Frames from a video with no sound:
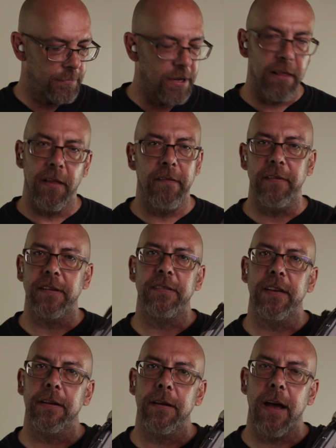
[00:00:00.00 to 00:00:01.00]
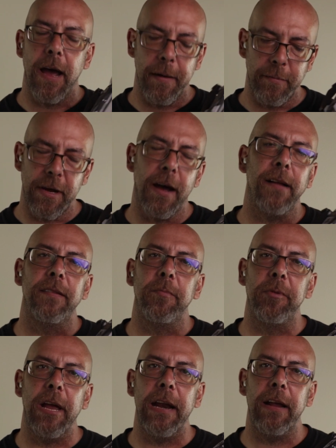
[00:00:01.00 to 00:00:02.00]
I love this thing. I'm
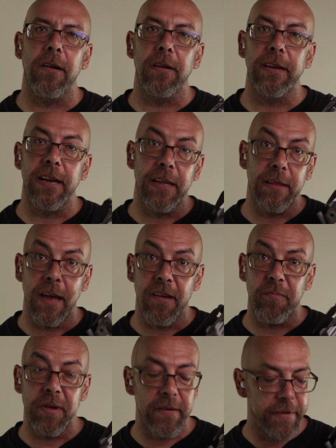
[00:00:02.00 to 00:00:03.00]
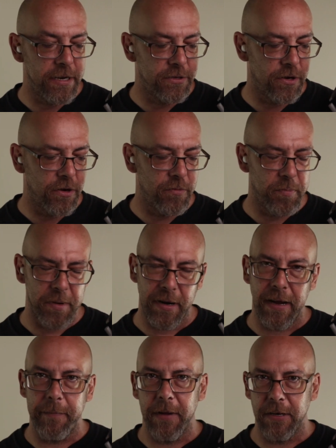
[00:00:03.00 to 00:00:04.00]
contemplating on getting the FPV drone, but
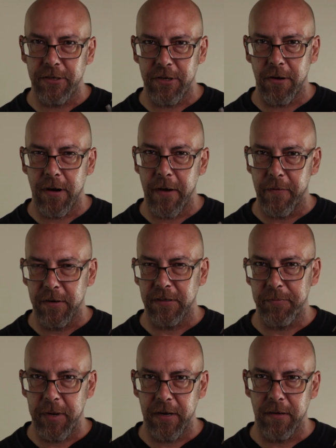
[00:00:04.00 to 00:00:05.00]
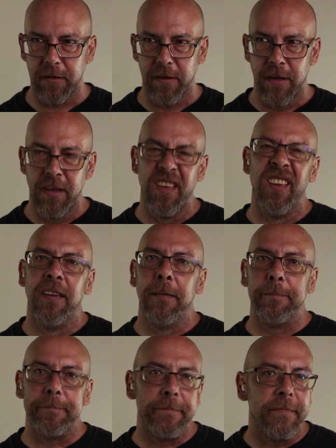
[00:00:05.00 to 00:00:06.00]
I'm not sure I want to spend
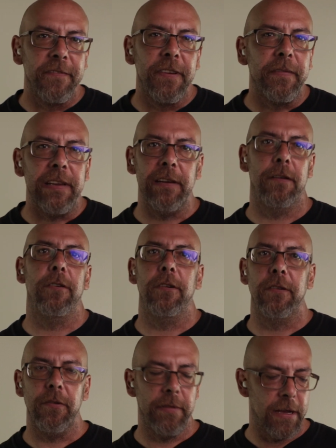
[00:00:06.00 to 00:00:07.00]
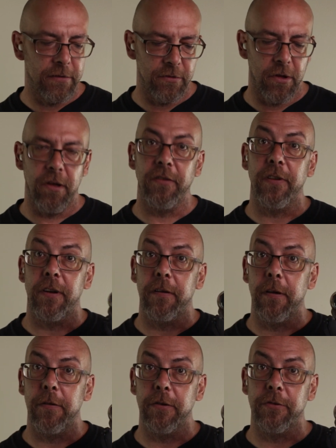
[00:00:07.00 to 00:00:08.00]
$1,500, $2,000 on
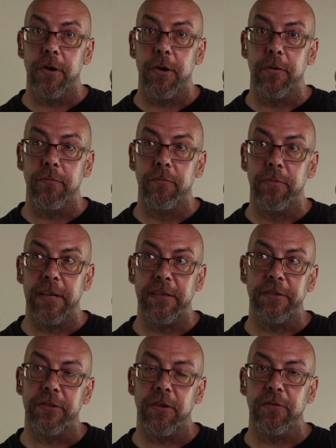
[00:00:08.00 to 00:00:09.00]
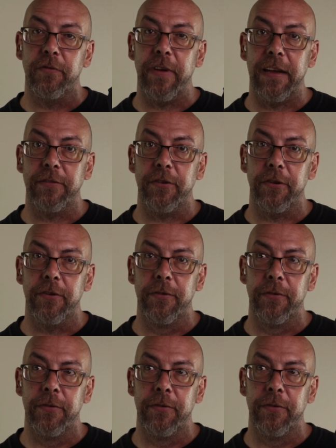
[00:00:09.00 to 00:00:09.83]
another drone that just goes faster.